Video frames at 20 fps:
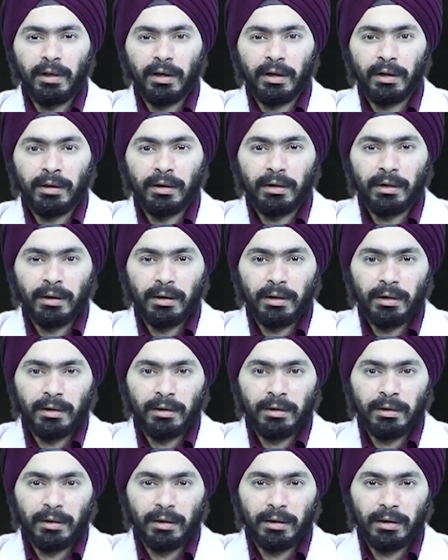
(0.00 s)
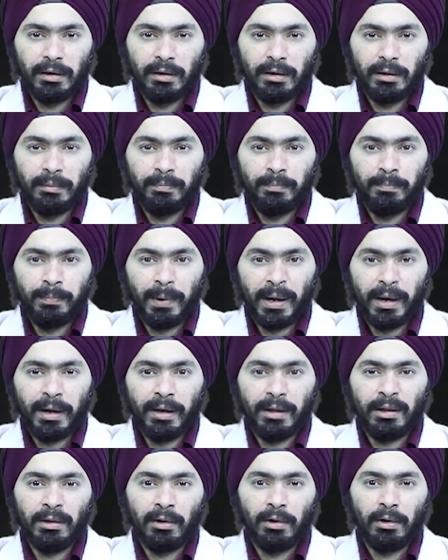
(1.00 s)
their
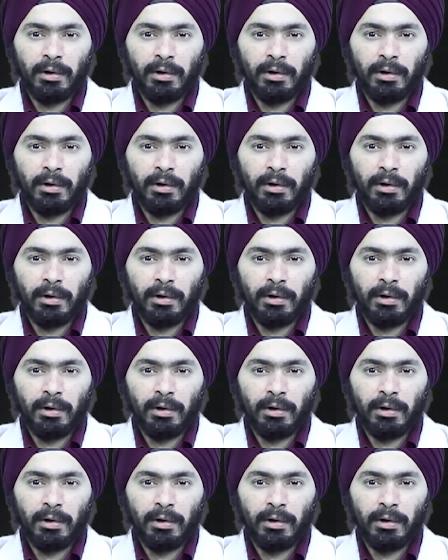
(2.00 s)
pain